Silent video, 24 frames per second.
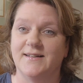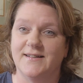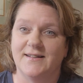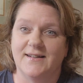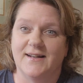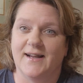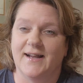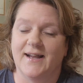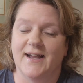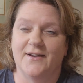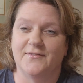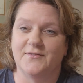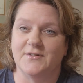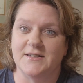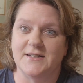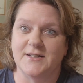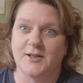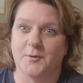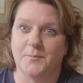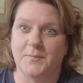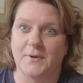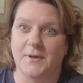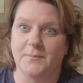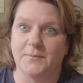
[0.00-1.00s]
I have to
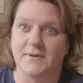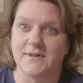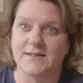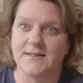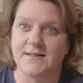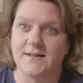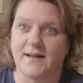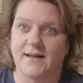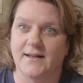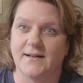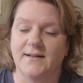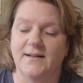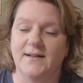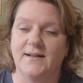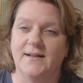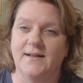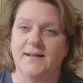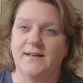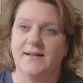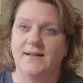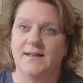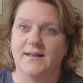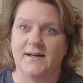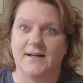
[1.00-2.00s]
tell people it's not
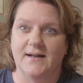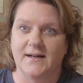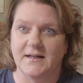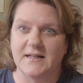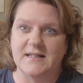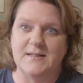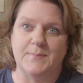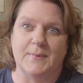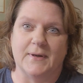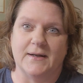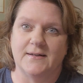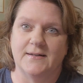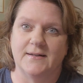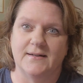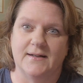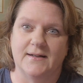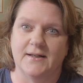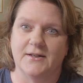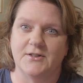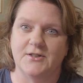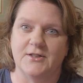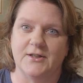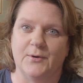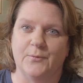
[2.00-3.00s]
in an inspected
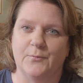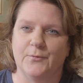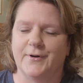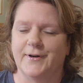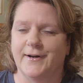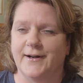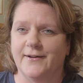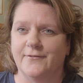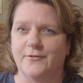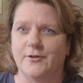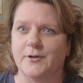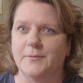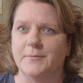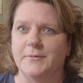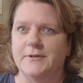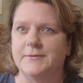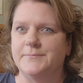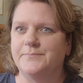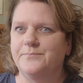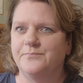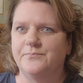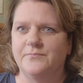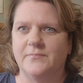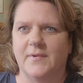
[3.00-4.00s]
kitchen, whatever, but
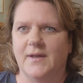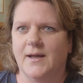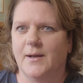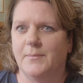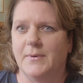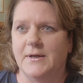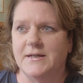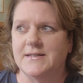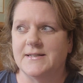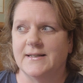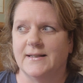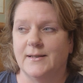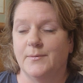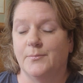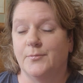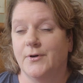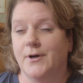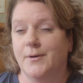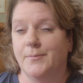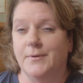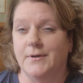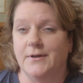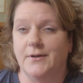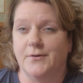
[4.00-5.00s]
I basically
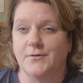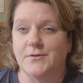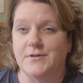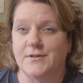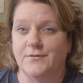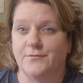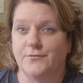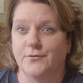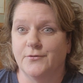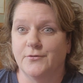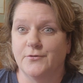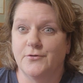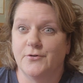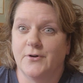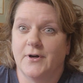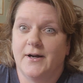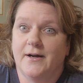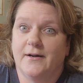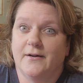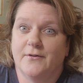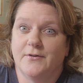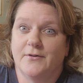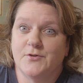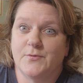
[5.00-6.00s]
prep it. Goes the food
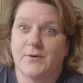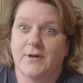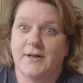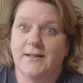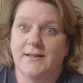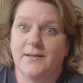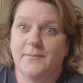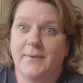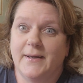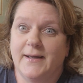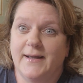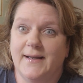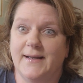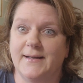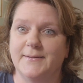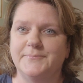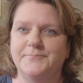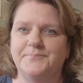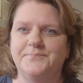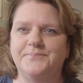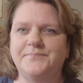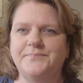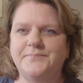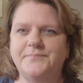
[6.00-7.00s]
dryer, goes right in the bag.
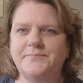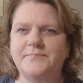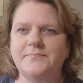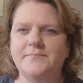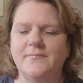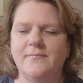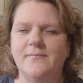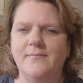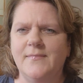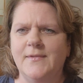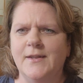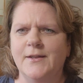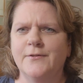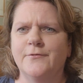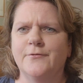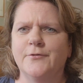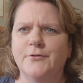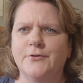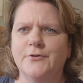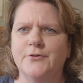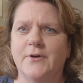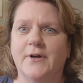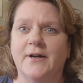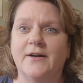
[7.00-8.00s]

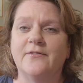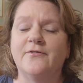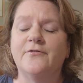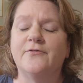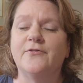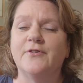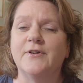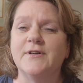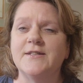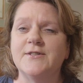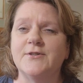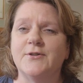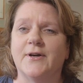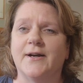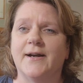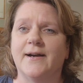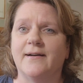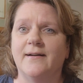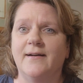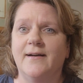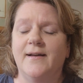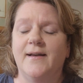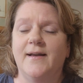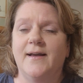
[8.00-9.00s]
Food dryer, freeze
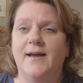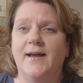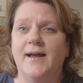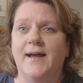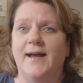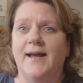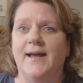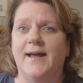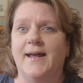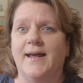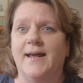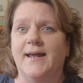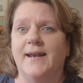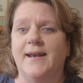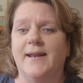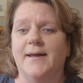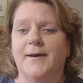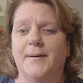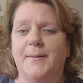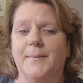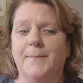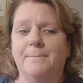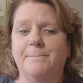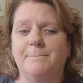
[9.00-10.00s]
dryer.
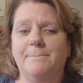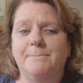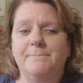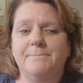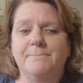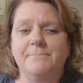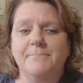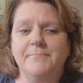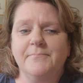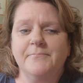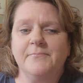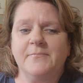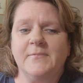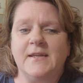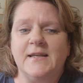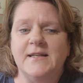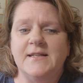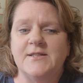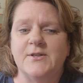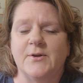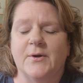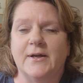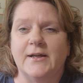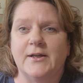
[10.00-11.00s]
And
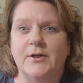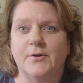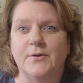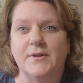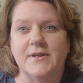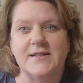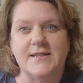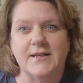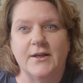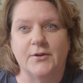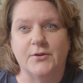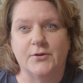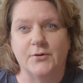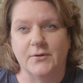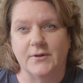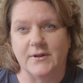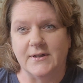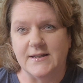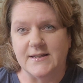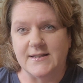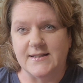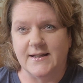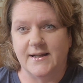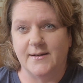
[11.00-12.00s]
so I can only sell through
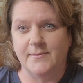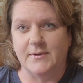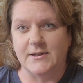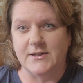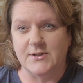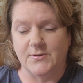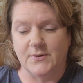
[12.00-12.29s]
consignment.